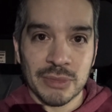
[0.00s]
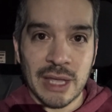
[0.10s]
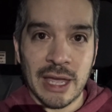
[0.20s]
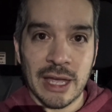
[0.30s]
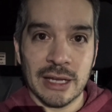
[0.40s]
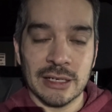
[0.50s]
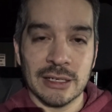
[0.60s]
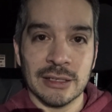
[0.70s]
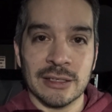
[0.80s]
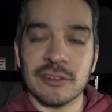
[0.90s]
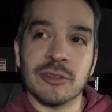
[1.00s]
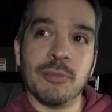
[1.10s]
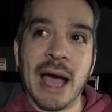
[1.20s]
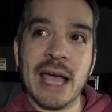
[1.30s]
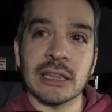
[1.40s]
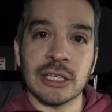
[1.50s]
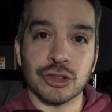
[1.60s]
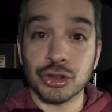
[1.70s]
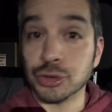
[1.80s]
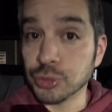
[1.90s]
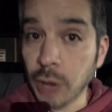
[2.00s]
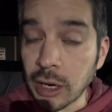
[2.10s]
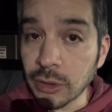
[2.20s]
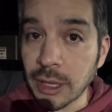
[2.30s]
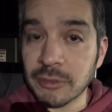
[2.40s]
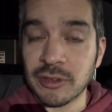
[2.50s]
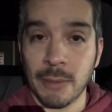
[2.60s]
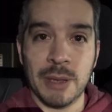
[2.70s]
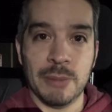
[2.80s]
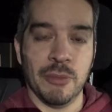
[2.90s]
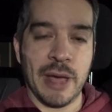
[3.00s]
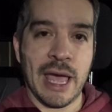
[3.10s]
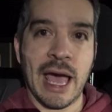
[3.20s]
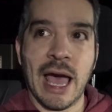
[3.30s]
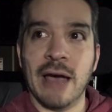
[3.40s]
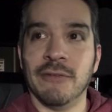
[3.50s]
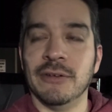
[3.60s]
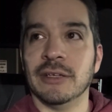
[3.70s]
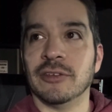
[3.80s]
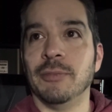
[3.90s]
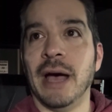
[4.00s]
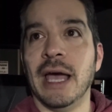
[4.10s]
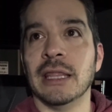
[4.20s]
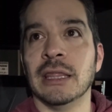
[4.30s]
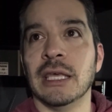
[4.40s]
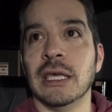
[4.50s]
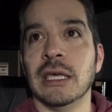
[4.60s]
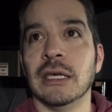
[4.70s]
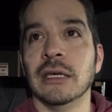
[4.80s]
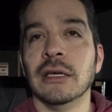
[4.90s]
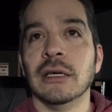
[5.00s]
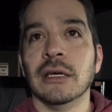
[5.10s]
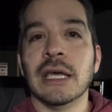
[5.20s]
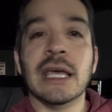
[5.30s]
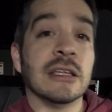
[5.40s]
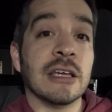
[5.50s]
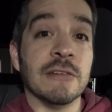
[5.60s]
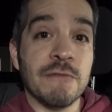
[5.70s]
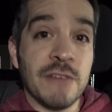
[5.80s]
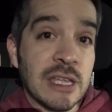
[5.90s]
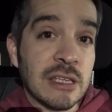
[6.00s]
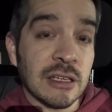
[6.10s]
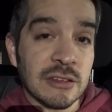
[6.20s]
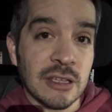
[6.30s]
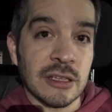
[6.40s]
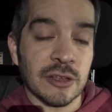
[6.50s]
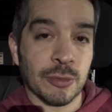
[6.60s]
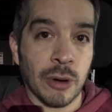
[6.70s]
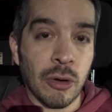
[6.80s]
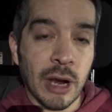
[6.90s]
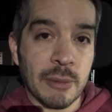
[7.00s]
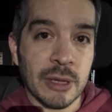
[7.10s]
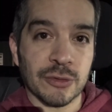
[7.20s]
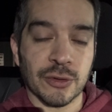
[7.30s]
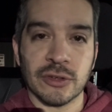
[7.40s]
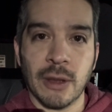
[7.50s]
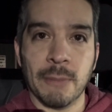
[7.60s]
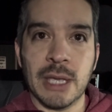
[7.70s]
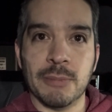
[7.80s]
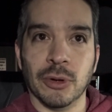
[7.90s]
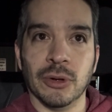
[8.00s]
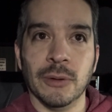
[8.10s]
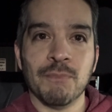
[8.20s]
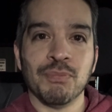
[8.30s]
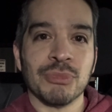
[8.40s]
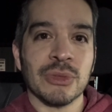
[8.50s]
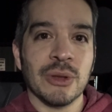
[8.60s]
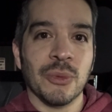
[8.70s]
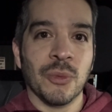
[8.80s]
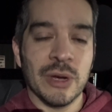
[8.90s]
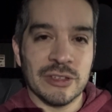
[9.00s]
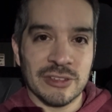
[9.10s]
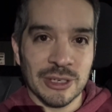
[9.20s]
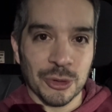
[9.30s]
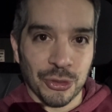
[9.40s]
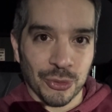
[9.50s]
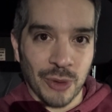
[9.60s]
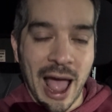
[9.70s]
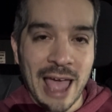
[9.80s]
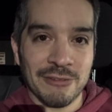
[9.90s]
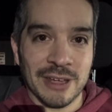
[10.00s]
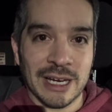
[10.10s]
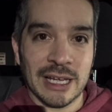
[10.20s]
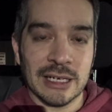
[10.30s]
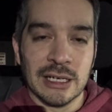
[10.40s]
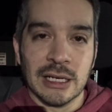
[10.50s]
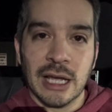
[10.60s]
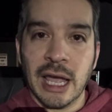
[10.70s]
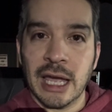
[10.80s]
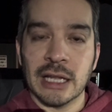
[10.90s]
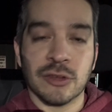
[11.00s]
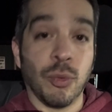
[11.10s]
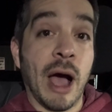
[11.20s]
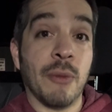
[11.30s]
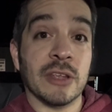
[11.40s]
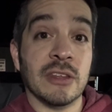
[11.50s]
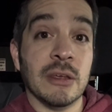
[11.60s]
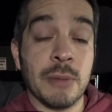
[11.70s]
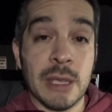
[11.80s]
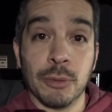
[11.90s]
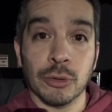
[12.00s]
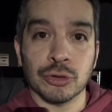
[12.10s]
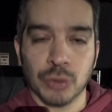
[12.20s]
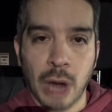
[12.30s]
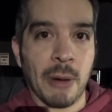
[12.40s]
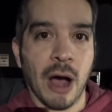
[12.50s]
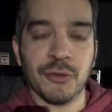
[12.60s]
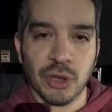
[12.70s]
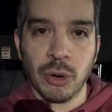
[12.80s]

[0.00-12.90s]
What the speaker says: And despite the struggle that some people may have, and despite the inconvenience that this program is for some people, we still thrive in it. And it's why we see people drop off so